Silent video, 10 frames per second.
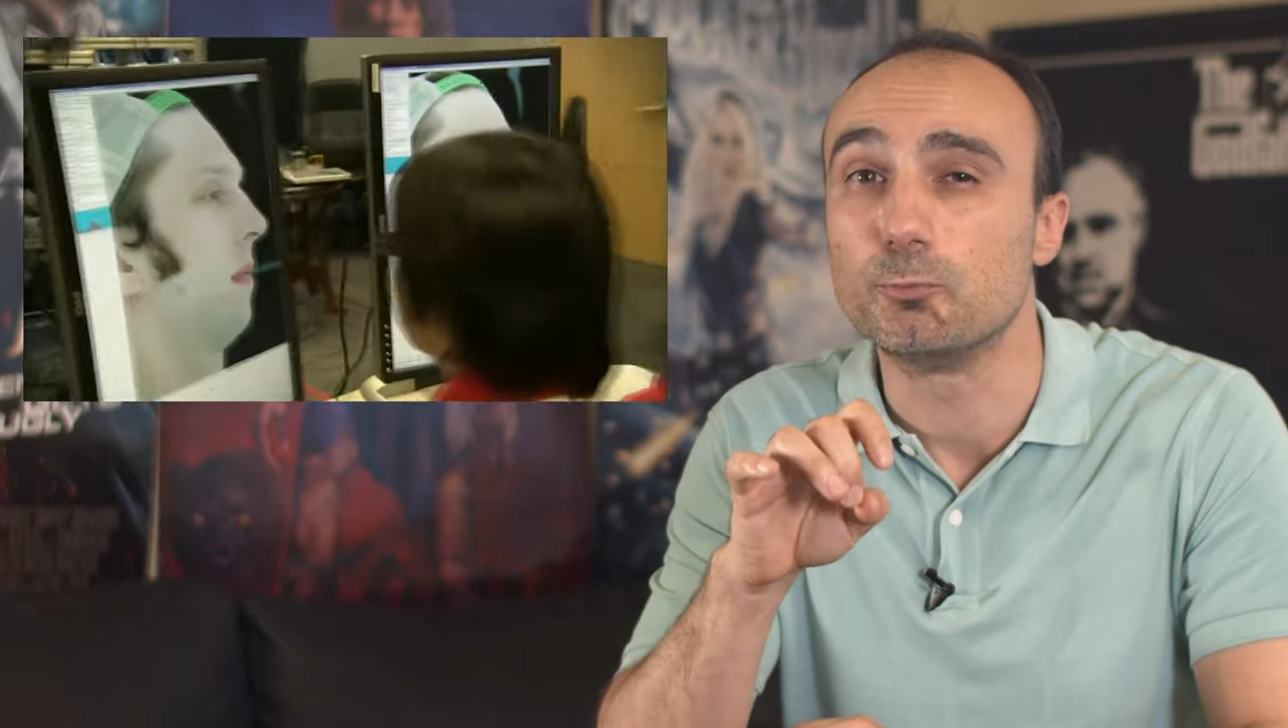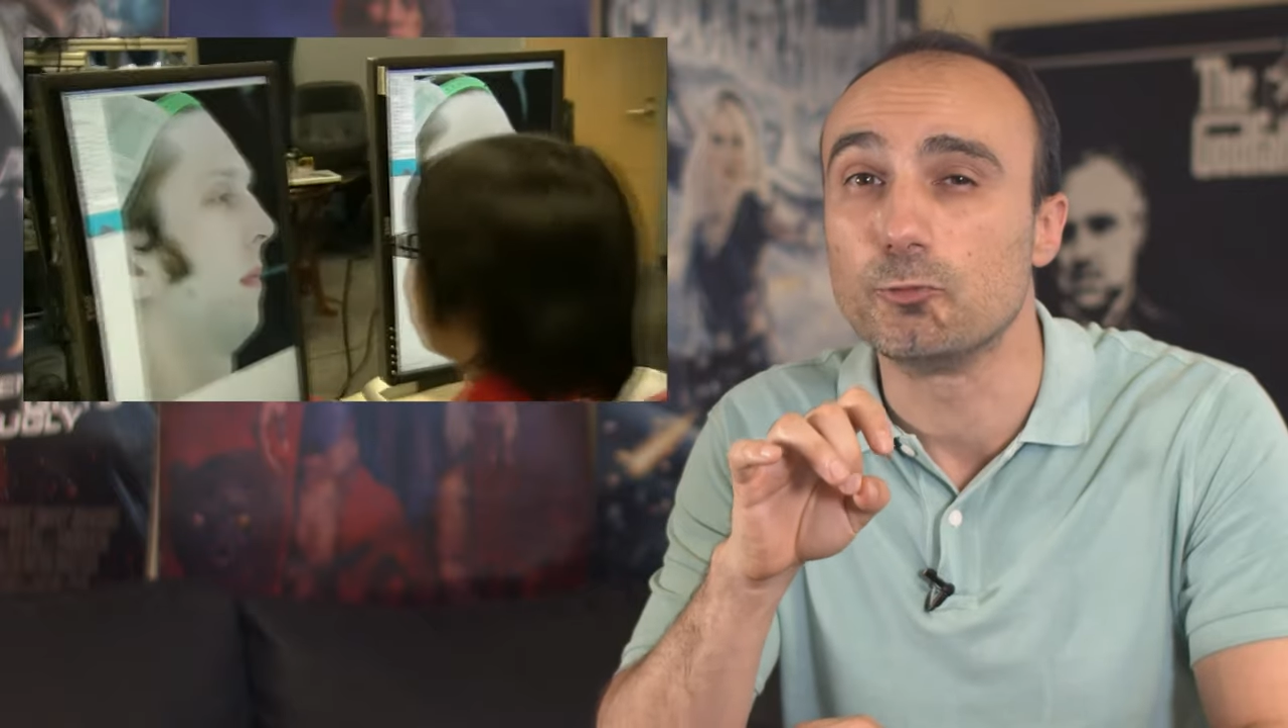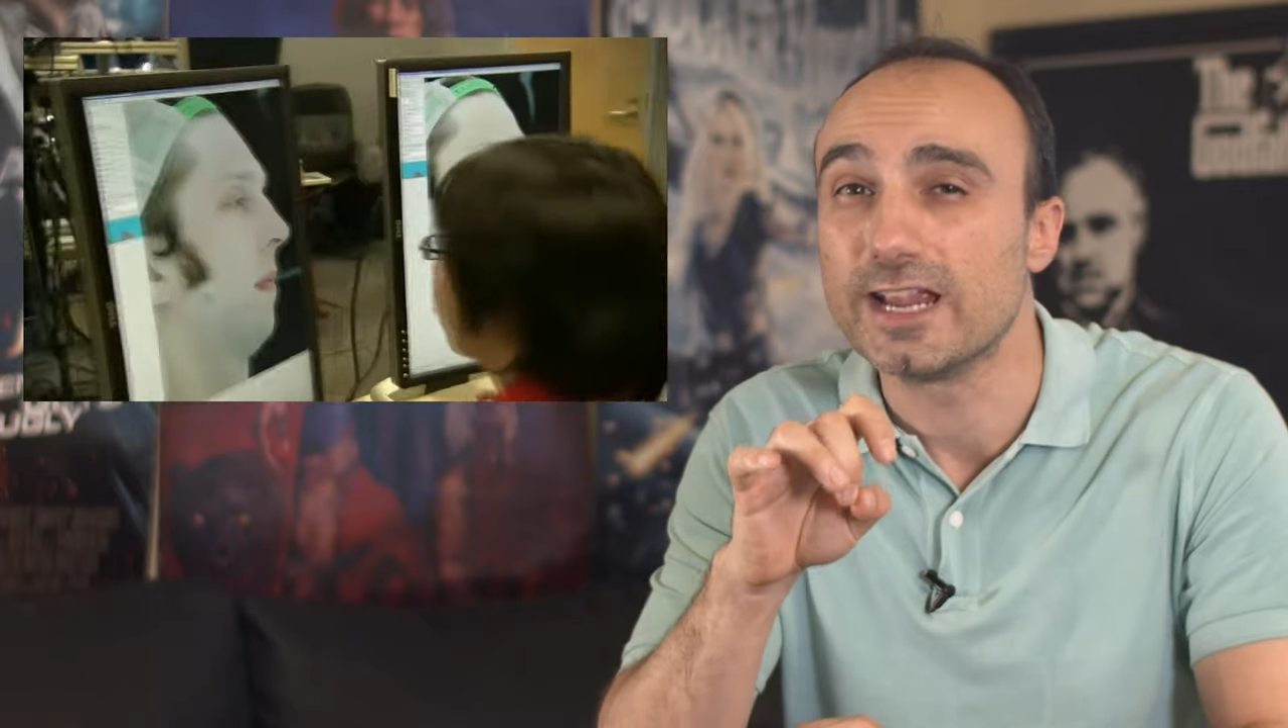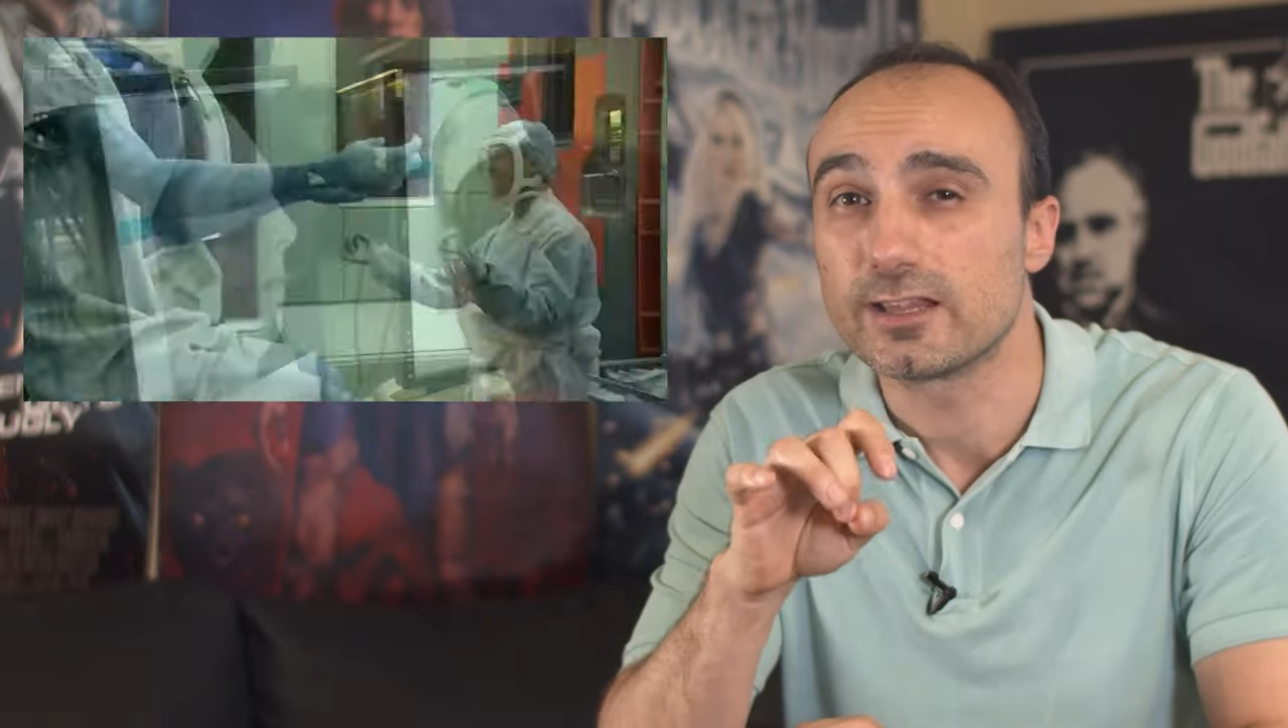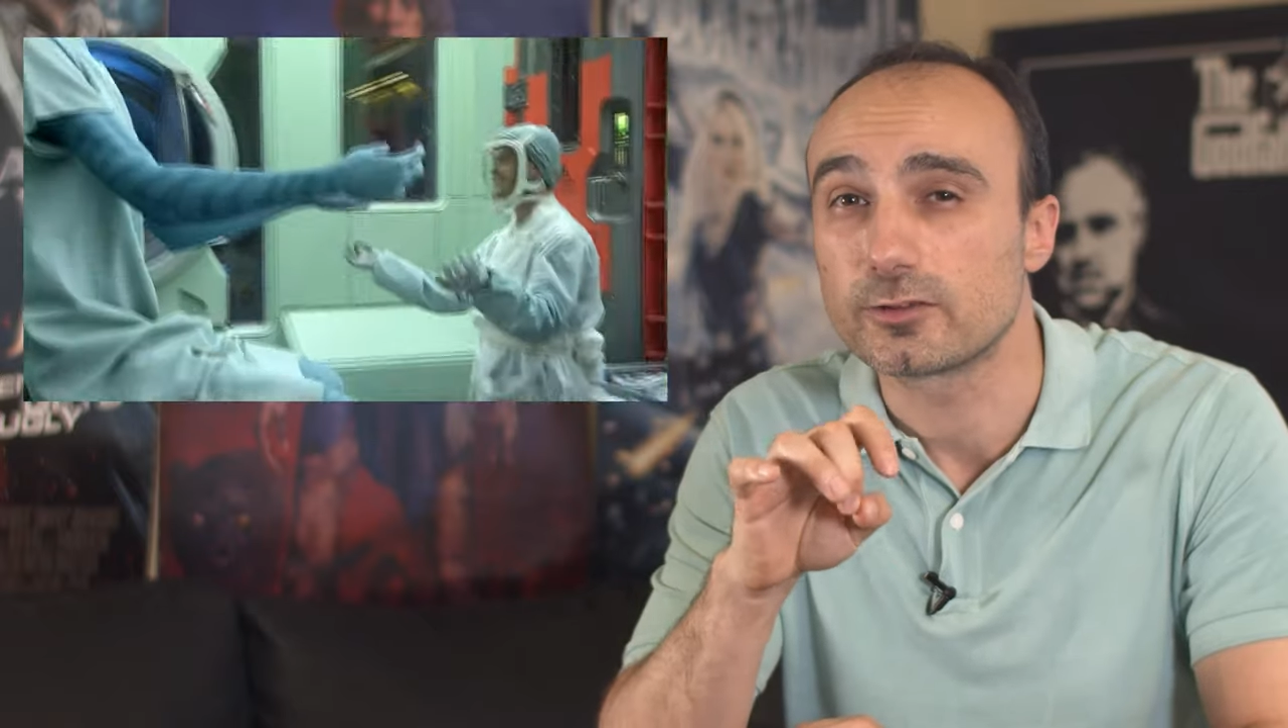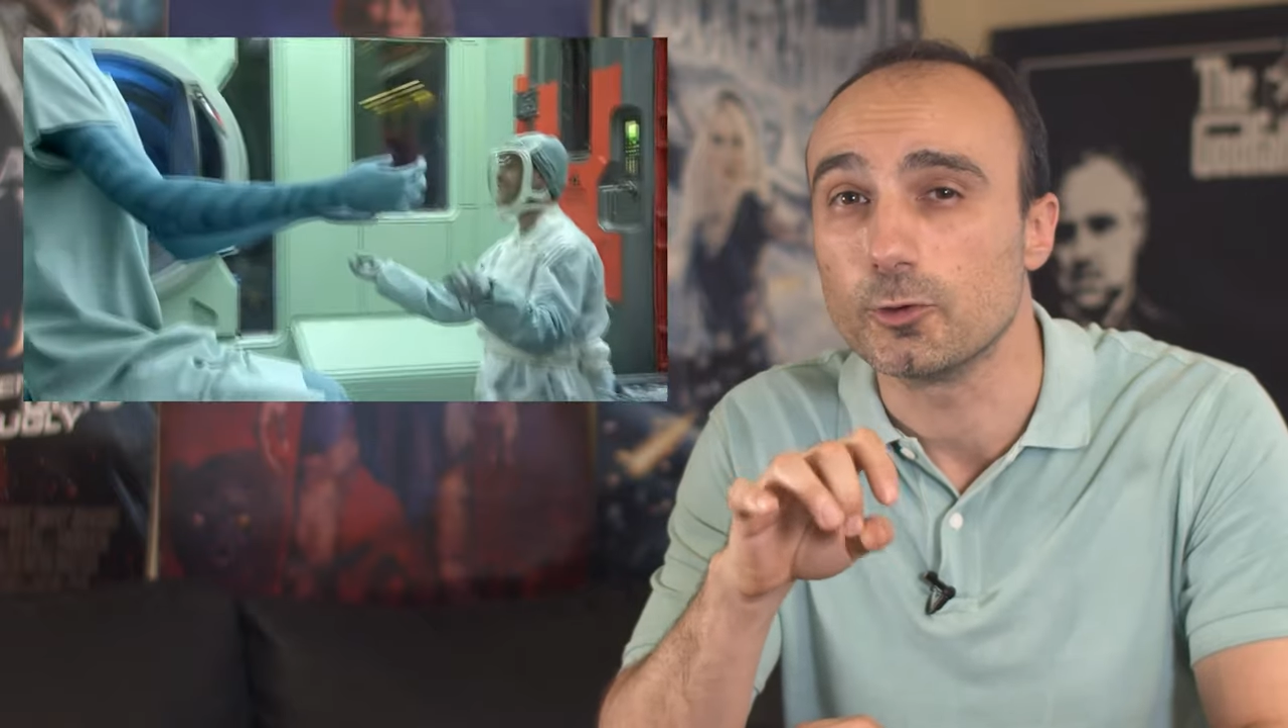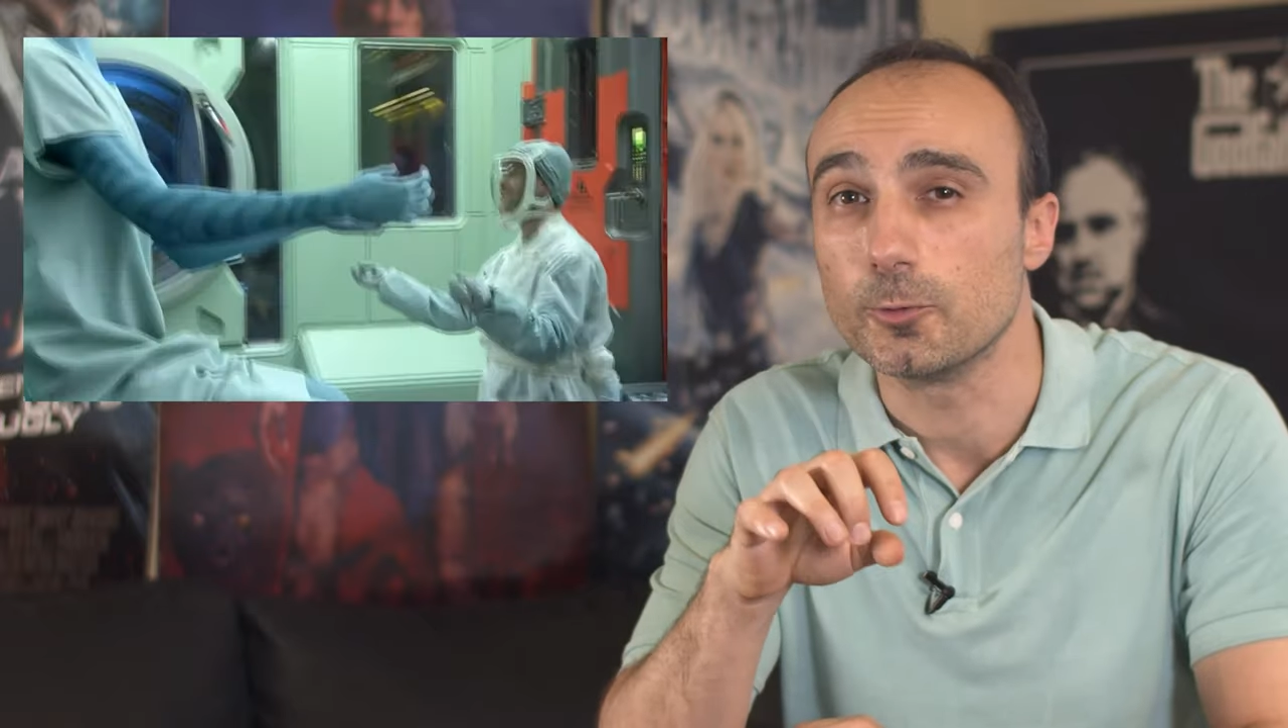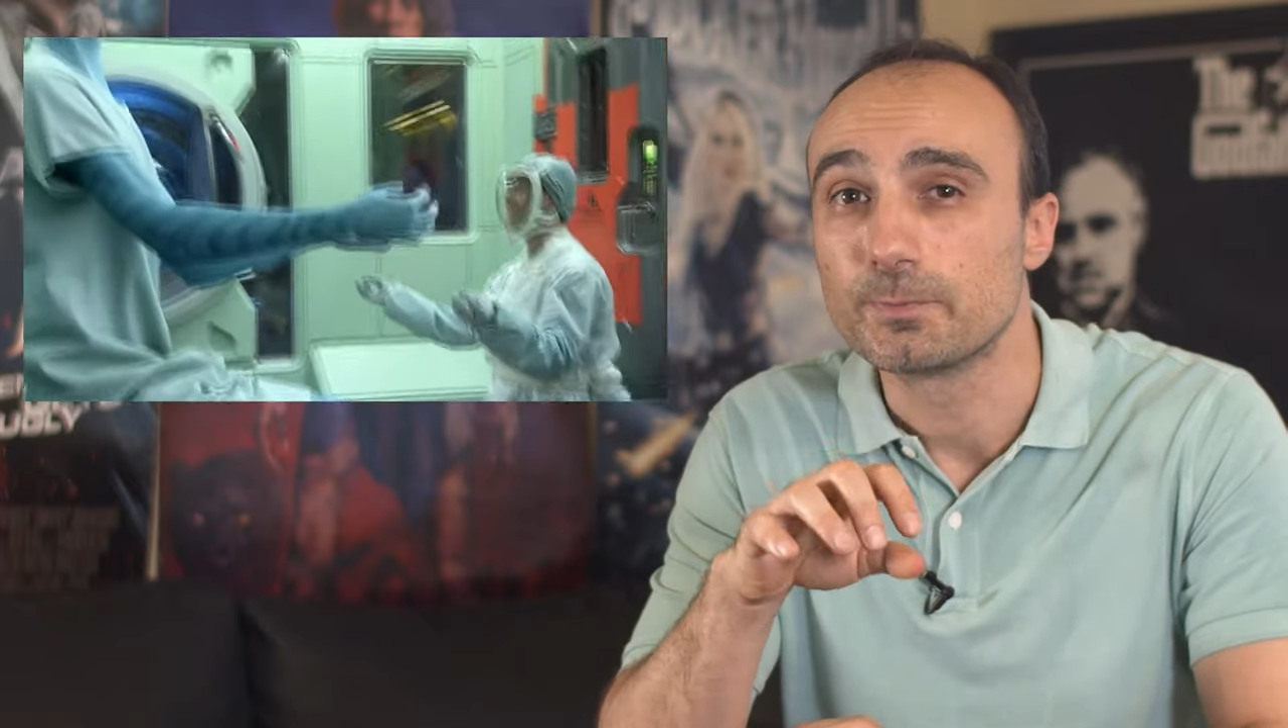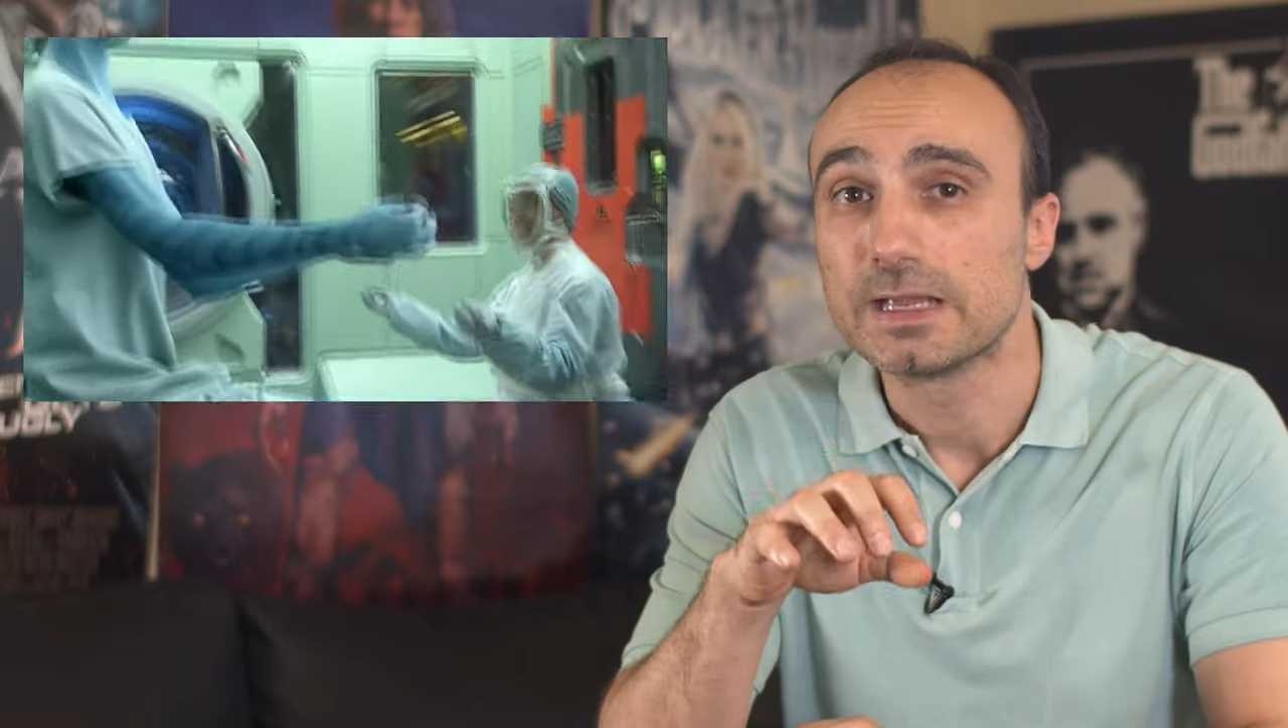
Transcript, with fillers: breakthrough,